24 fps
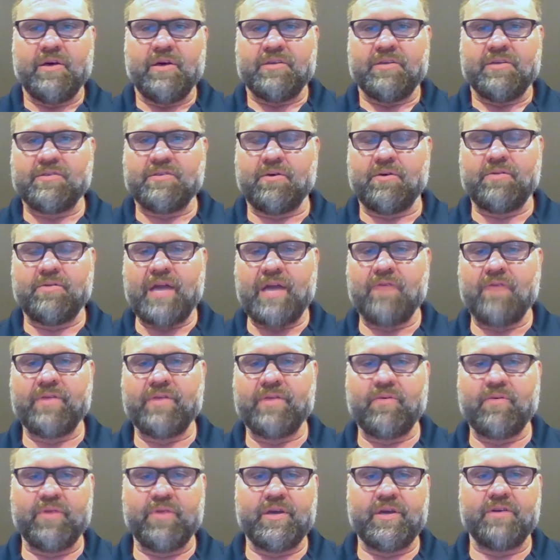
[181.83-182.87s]
So now
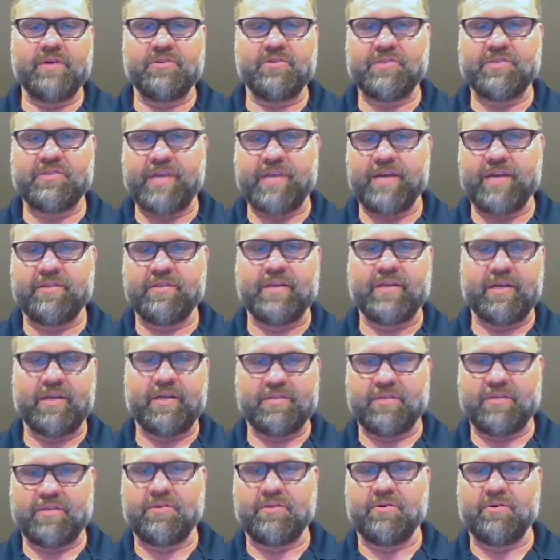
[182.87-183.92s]
that we understand
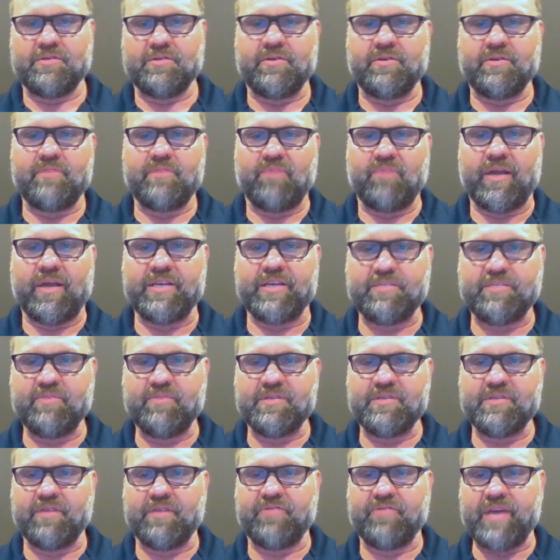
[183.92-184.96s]
that those are the
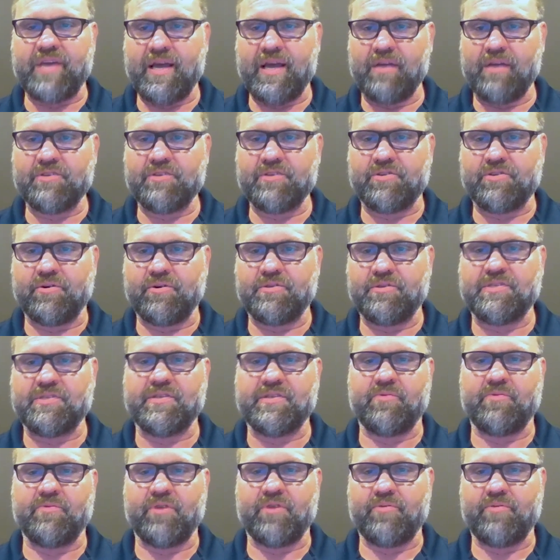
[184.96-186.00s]
placements of the electrodes
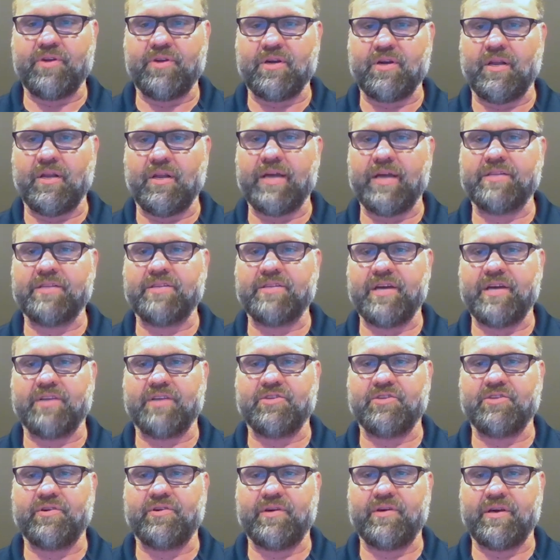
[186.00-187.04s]
where we collect the
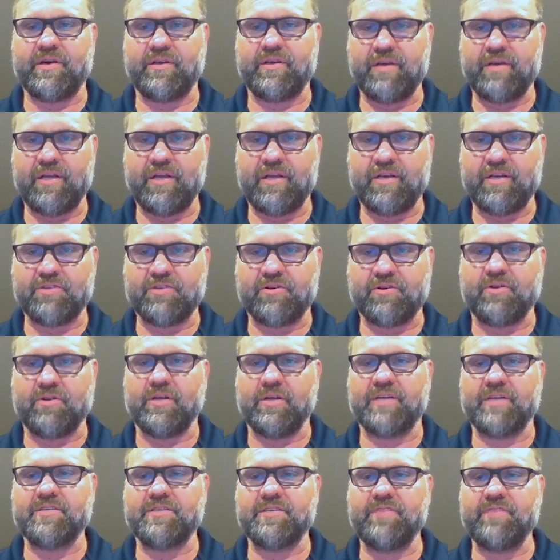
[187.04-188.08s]
electrical
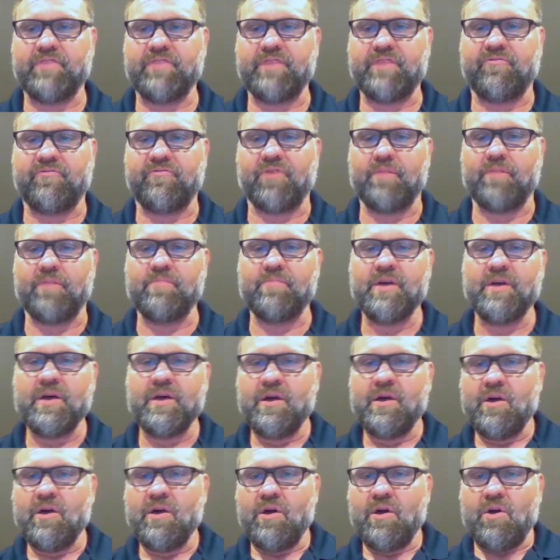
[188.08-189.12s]
activity from,
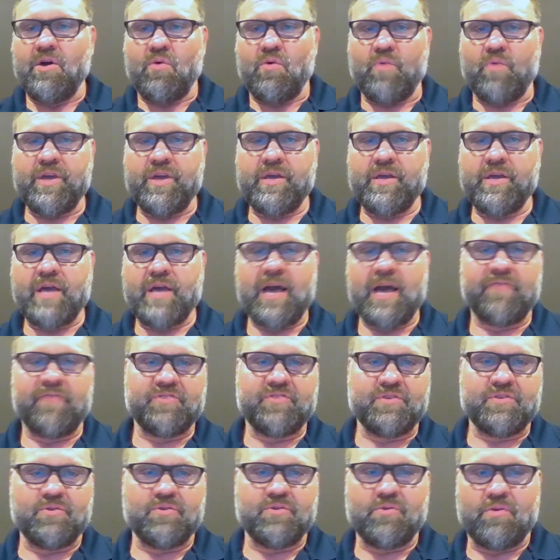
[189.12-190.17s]
we have
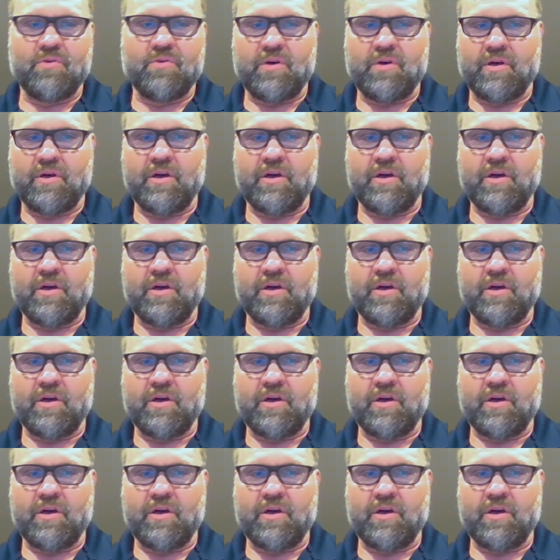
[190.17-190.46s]
to